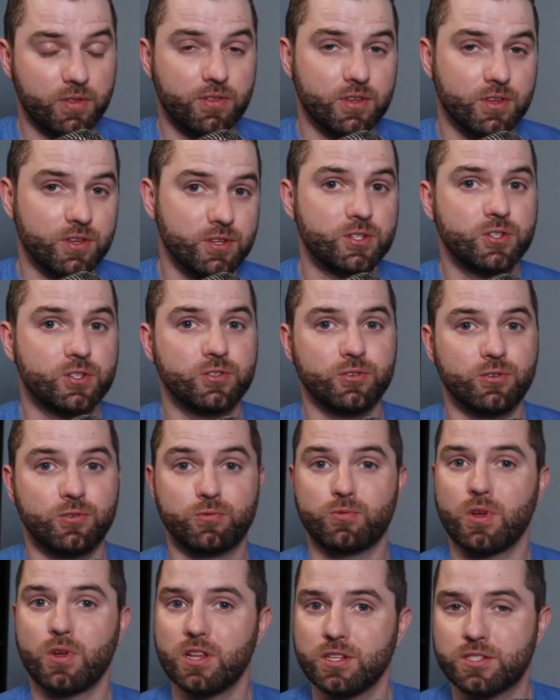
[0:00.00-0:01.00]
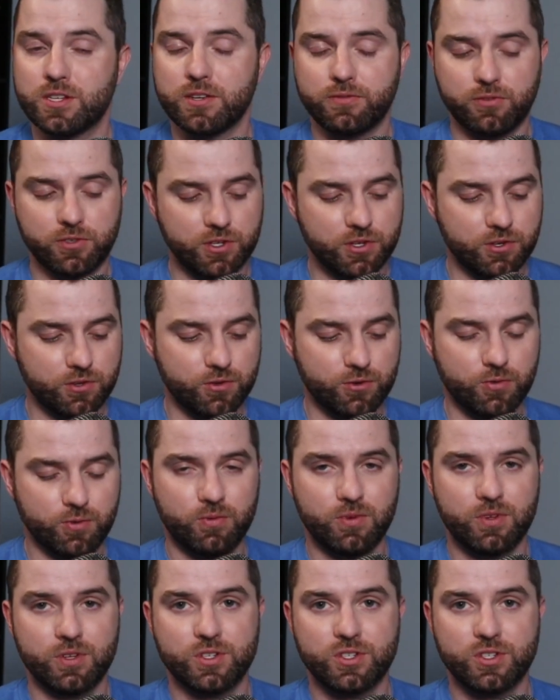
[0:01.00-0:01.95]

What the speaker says: the still relatively new